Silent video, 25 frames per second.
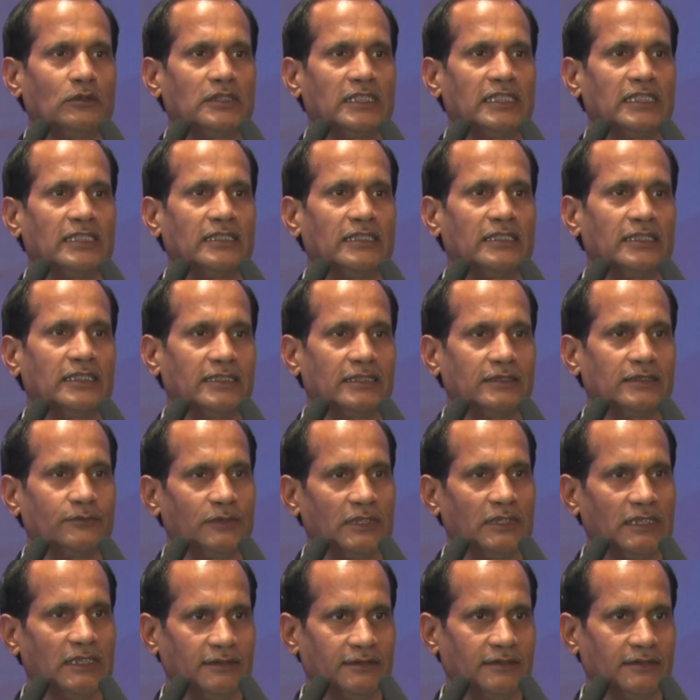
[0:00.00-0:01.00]
and it is
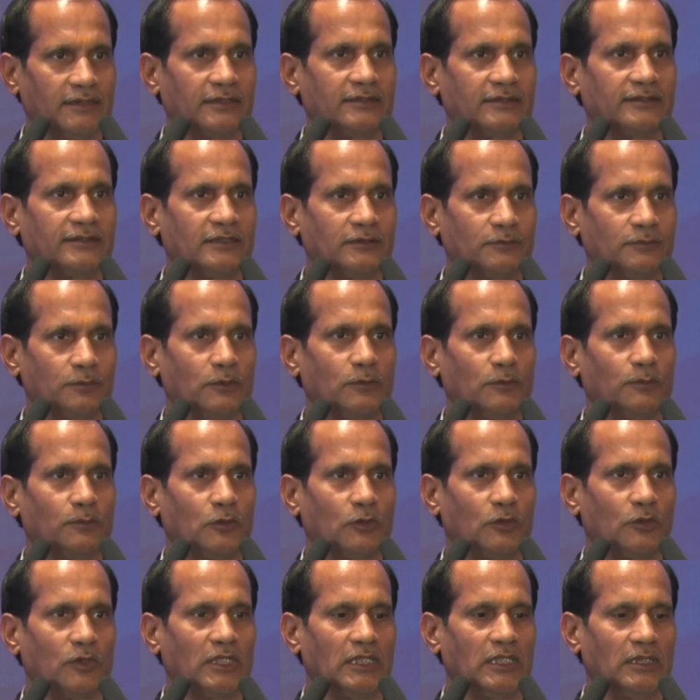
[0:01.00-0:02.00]
very successful
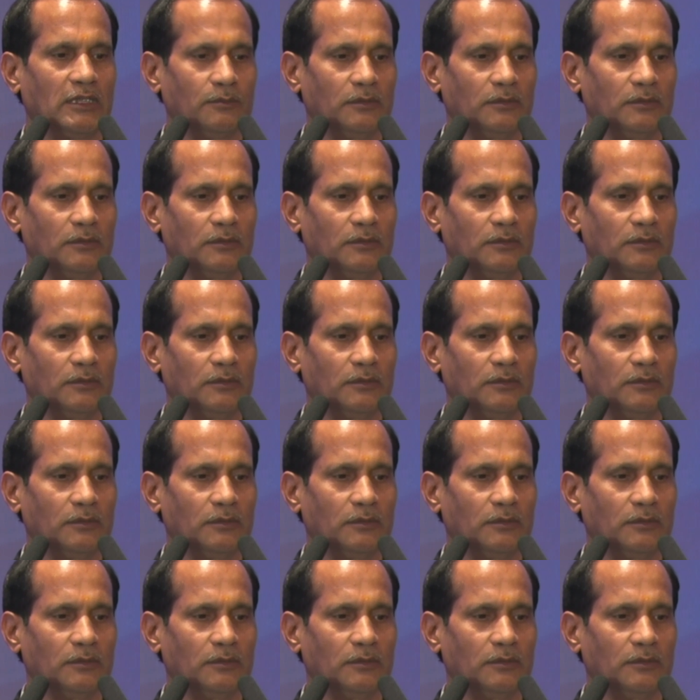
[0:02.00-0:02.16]
program